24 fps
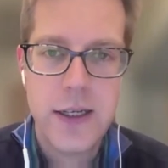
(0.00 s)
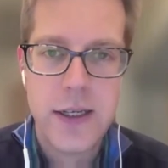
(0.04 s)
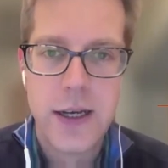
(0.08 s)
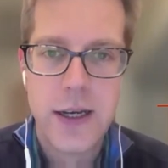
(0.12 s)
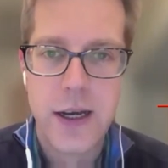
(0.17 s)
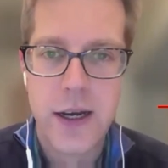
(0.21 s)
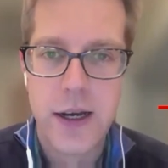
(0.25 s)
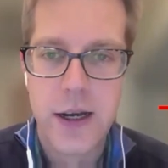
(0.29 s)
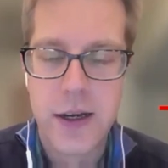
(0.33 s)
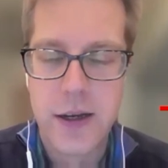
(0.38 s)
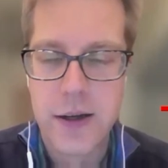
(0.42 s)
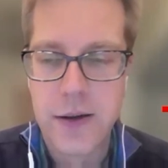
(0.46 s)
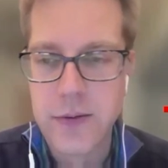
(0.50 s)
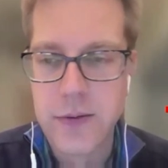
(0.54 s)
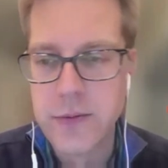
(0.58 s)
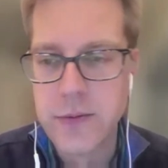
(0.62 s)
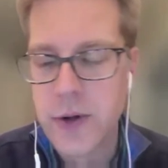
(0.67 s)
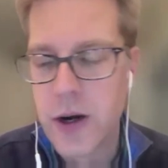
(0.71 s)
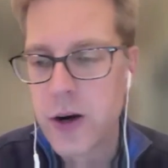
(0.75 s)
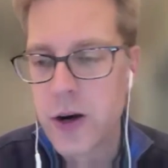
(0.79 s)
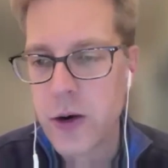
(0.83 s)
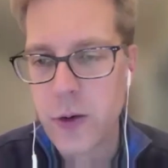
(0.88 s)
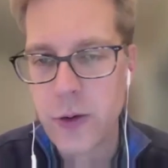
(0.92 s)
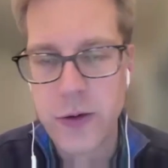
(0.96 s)

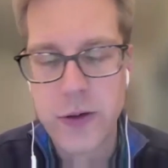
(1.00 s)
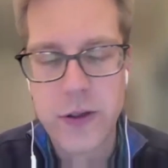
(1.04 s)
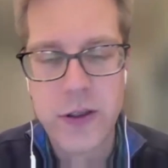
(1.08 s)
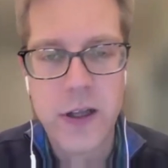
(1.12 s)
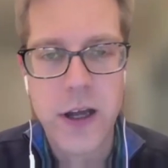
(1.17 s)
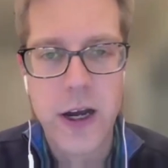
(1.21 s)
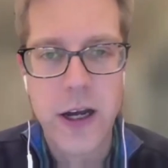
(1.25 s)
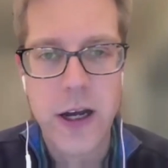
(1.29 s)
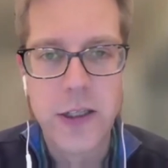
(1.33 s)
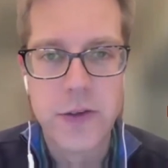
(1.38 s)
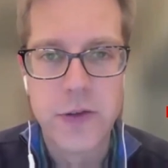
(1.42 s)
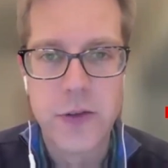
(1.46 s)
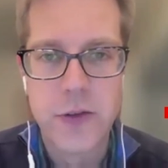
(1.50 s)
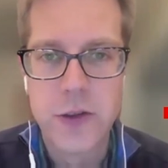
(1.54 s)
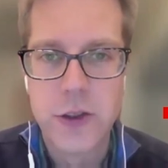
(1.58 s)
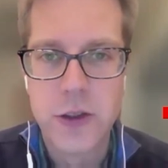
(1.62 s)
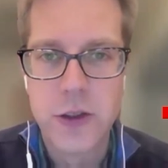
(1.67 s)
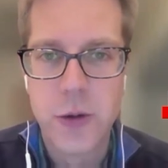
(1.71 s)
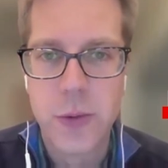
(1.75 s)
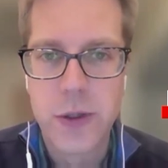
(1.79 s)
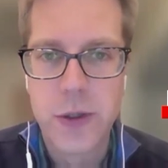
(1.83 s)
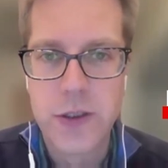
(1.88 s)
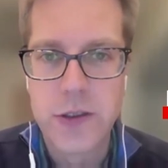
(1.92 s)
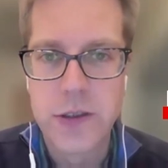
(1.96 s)
Our own Alliance for
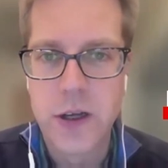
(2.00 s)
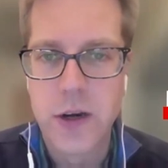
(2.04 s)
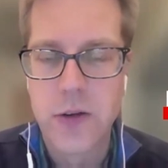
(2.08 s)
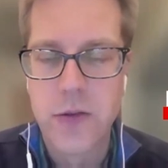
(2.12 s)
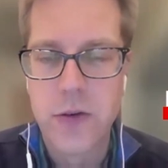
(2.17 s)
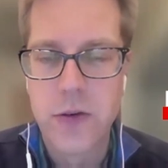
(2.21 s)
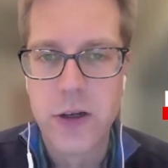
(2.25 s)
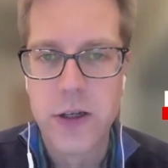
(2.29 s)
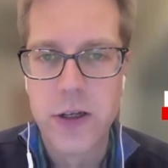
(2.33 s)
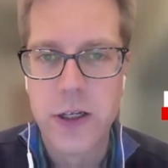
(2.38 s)
Genomic Discovery